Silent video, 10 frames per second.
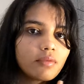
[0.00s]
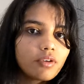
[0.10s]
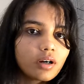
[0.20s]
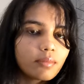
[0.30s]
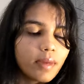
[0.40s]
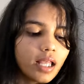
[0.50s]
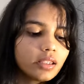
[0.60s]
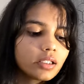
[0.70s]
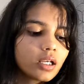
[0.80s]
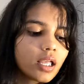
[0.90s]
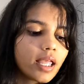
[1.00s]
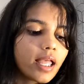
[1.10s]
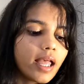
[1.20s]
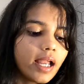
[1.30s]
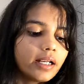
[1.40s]
for a month
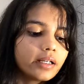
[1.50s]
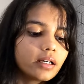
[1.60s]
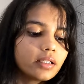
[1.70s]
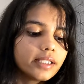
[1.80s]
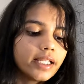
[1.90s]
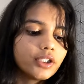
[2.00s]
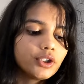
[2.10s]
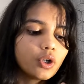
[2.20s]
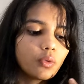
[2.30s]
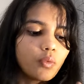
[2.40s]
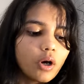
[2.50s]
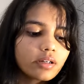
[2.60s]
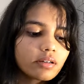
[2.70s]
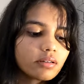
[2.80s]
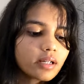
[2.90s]
and uh, then your
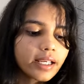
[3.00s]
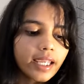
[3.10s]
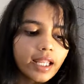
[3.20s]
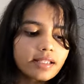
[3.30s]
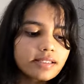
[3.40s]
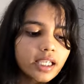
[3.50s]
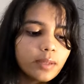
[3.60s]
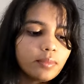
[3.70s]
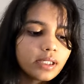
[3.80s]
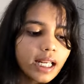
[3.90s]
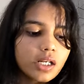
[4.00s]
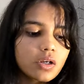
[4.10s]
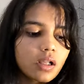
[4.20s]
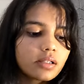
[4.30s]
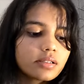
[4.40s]
water again same
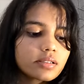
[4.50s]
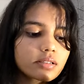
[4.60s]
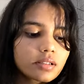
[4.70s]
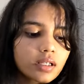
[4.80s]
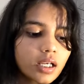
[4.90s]
$10